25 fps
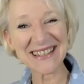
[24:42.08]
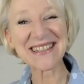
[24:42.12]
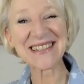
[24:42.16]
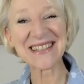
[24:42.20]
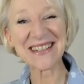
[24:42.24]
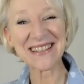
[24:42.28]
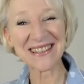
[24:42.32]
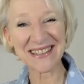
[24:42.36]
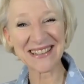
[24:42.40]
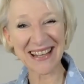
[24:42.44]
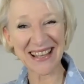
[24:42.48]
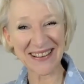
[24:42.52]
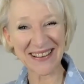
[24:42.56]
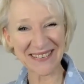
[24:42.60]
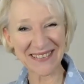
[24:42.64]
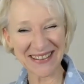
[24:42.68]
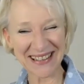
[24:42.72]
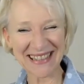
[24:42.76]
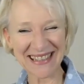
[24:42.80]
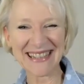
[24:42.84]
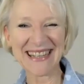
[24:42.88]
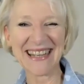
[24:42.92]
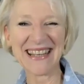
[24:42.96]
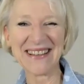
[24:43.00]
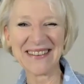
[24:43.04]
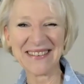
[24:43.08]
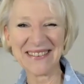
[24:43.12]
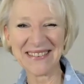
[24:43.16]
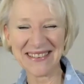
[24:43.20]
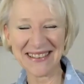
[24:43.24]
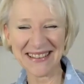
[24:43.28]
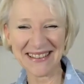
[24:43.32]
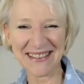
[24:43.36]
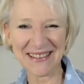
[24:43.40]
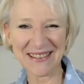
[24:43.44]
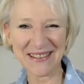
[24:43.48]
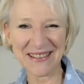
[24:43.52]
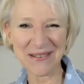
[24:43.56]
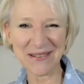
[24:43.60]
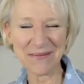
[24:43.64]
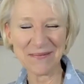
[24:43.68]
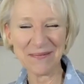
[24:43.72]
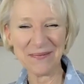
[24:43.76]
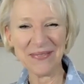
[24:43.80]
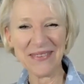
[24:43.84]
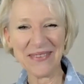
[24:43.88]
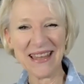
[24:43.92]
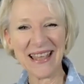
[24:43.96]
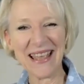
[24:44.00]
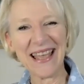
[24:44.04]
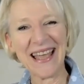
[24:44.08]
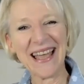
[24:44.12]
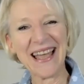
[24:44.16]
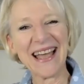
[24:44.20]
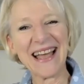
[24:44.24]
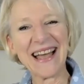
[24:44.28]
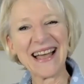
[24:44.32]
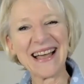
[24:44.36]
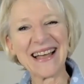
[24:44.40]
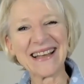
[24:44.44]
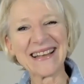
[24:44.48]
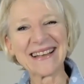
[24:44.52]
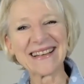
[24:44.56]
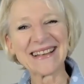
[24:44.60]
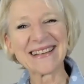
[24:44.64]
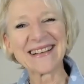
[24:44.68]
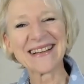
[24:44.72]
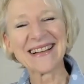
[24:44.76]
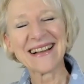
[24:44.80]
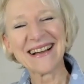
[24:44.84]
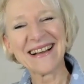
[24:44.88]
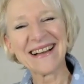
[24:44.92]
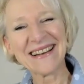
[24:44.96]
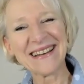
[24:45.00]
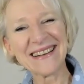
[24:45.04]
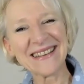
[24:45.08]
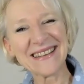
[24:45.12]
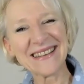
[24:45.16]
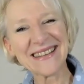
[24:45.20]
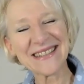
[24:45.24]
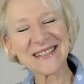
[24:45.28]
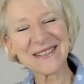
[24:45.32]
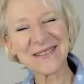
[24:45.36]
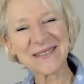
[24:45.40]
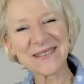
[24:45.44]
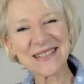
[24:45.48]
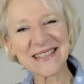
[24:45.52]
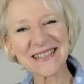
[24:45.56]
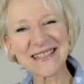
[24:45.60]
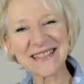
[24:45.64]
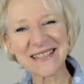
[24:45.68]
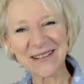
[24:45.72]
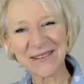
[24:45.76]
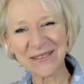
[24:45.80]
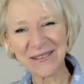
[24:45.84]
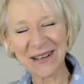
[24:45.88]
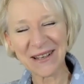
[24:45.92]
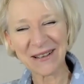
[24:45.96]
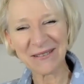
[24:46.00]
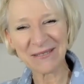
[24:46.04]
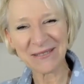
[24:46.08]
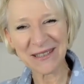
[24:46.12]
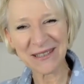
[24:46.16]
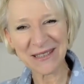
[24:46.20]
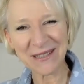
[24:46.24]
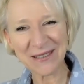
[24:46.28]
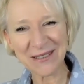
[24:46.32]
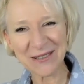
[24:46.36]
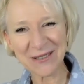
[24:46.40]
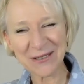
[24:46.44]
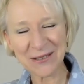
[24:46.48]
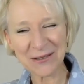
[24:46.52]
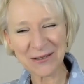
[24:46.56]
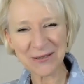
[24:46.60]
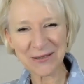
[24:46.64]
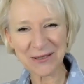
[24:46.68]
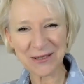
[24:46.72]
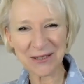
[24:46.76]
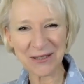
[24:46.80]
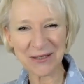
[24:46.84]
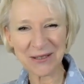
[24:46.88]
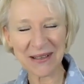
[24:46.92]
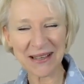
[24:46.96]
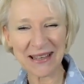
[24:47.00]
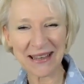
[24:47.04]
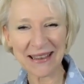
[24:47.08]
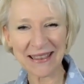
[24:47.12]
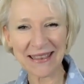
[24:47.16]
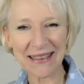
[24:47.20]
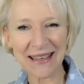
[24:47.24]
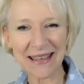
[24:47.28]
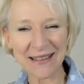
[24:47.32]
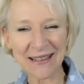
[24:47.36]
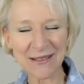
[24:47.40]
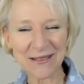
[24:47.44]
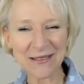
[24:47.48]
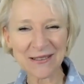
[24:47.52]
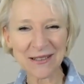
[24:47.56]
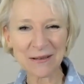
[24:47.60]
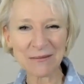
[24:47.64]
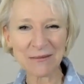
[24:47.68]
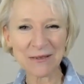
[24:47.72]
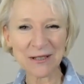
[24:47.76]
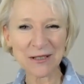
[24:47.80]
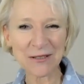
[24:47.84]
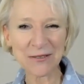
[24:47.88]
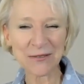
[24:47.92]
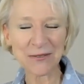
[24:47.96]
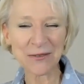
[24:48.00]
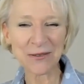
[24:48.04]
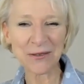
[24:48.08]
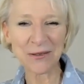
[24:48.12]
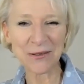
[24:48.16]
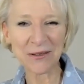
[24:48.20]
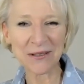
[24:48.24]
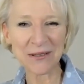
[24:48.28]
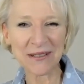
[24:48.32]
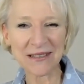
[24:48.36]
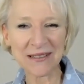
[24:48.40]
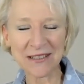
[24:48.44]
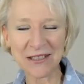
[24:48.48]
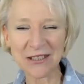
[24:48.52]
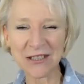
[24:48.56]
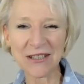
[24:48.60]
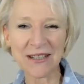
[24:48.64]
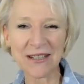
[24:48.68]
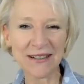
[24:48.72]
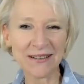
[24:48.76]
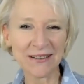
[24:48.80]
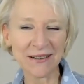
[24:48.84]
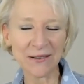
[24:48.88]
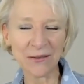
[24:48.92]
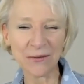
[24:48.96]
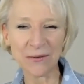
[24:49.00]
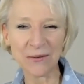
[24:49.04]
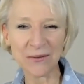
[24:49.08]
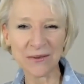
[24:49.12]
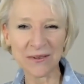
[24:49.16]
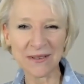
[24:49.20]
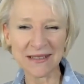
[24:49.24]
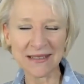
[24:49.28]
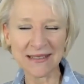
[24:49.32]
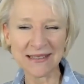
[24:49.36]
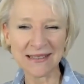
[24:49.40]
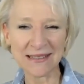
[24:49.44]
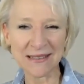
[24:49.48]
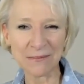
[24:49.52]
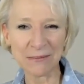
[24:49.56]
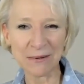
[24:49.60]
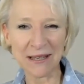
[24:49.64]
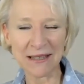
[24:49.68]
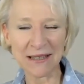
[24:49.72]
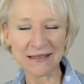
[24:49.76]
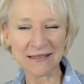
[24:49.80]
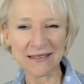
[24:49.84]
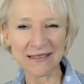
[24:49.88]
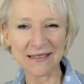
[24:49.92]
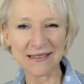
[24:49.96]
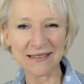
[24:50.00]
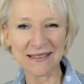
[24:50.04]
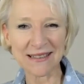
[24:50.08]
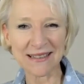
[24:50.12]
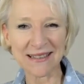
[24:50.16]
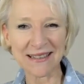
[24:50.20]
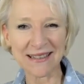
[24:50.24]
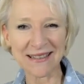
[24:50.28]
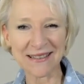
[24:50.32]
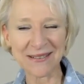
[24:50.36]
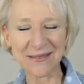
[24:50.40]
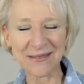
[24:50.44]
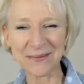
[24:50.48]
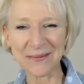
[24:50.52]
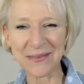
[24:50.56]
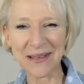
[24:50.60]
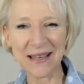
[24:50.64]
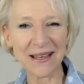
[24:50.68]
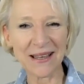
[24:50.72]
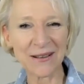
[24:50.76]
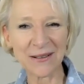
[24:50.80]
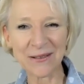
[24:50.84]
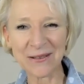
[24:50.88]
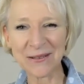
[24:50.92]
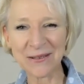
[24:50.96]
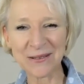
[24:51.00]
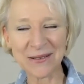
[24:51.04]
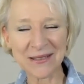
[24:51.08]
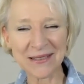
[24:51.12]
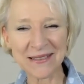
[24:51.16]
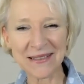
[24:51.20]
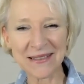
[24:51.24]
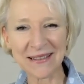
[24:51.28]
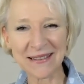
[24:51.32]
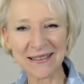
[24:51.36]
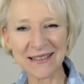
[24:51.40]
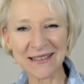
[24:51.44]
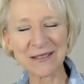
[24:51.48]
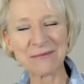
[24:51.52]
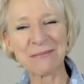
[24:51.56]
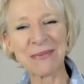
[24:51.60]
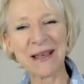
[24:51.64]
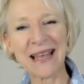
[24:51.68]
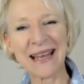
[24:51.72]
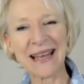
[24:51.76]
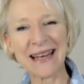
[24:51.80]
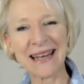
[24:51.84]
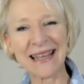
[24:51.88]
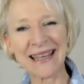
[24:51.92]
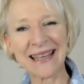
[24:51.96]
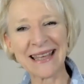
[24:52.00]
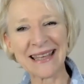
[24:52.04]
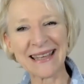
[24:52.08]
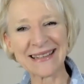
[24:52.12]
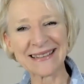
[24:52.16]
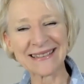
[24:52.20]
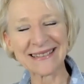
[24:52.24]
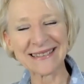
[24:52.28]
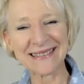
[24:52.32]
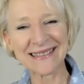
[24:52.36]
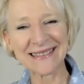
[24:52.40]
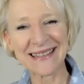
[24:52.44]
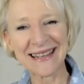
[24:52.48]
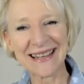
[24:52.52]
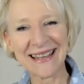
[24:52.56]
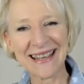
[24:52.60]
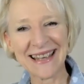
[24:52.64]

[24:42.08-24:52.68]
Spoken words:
So now I know, yeah. Gala, this was so lovely to talk to you, and thank you so much for sharing all this about how you started ballet and